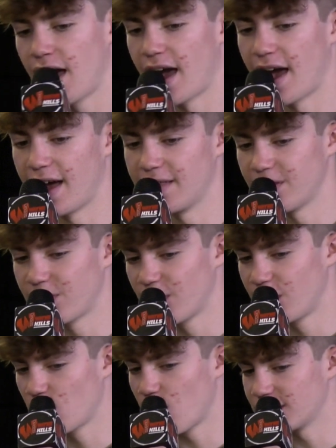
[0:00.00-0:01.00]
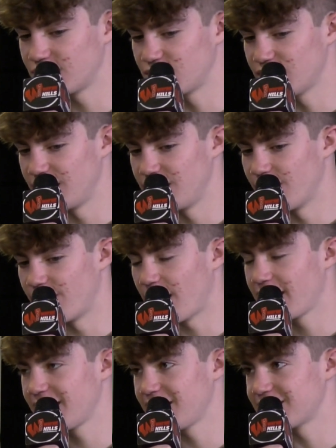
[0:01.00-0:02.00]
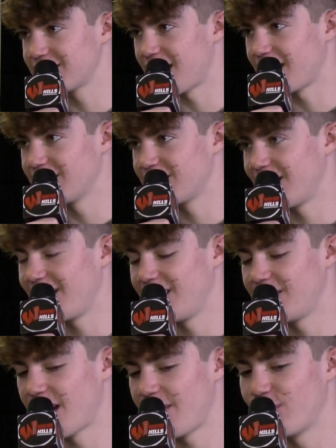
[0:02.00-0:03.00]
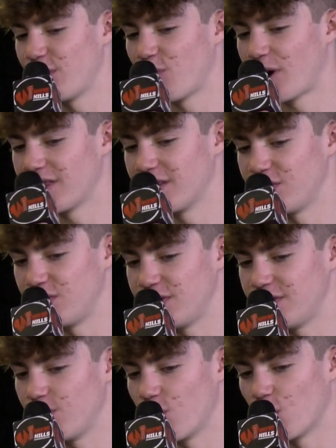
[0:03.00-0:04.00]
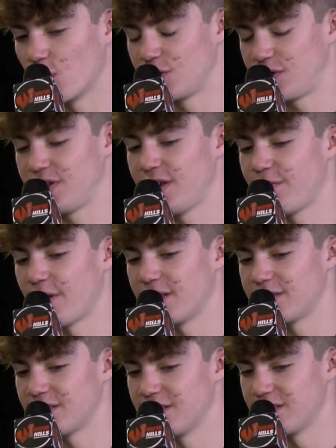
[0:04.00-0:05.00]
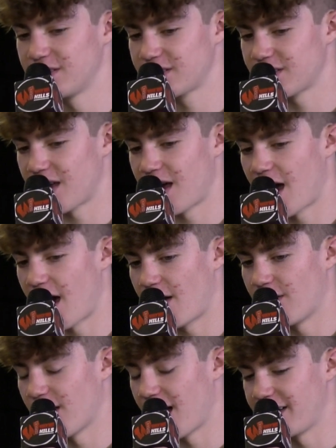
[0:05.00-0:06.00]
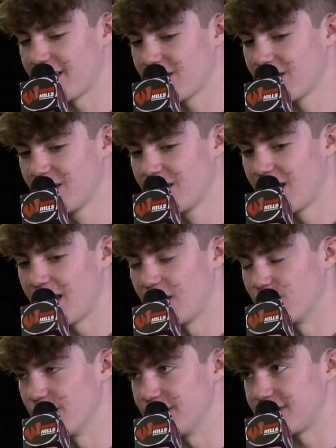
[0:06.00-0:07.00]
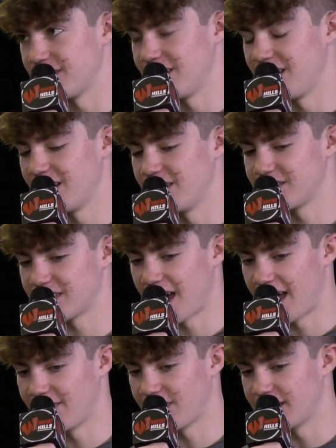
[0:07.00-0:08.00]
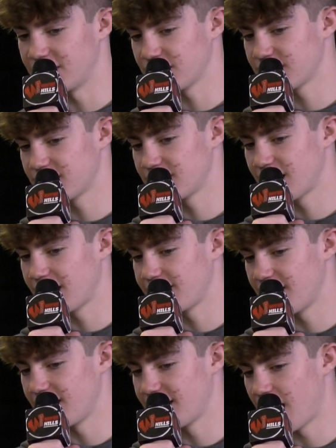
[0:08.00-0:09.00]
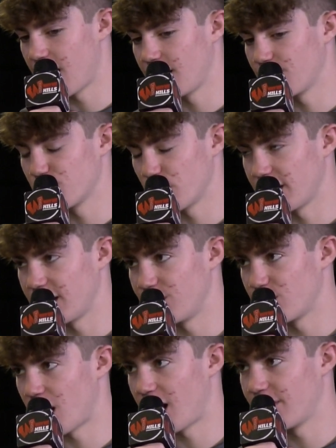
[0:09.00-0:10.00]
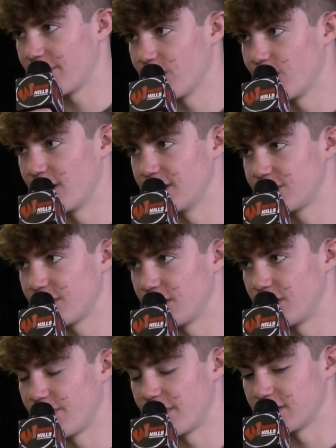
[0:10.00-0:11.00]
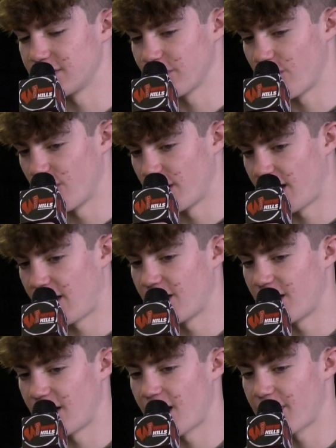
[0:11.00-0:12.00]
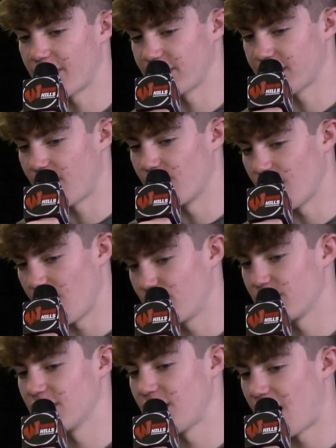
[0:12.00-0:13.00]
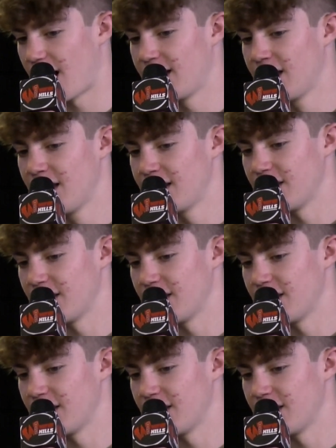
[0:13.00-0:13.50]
And the third question: the Vikings secondary. They have been one of the worst defenses, like in recent years, and they just did get bring in Brian Flores for their defensive coordinator, and I think that will help a lot.